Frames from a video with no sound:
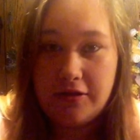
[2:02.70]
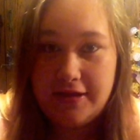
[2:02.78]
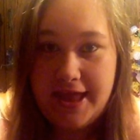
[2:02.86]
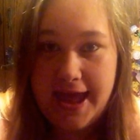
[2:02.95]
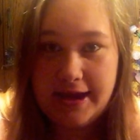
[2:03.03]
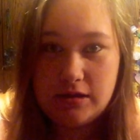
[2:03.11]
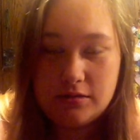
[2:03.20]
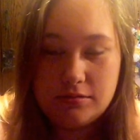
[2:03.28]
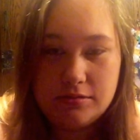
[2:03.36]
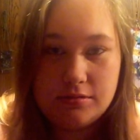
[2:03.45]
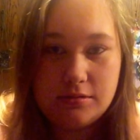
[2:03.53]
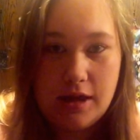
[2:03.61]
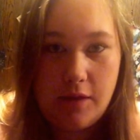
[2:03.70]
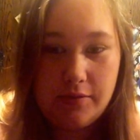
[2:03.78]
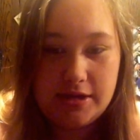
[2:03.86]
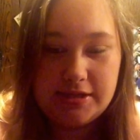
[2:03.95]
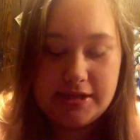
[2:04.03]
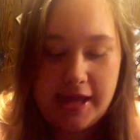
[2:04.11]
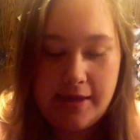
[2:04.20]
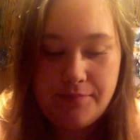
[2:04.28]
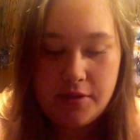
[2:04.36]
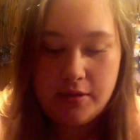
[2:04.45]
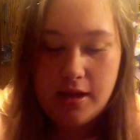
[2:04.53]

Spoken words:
to the tent and went to sleep.